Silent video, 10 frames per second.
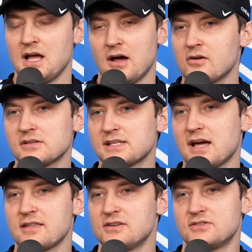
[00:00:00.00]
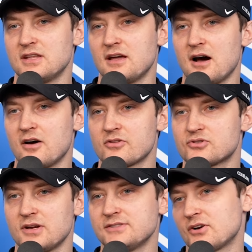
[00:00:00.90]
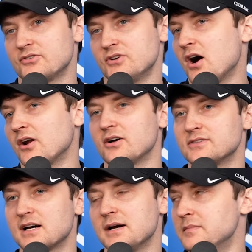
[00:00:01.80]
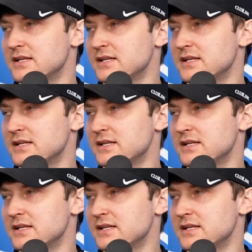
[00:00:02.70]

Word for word: I don't understand how they other trains are not on time.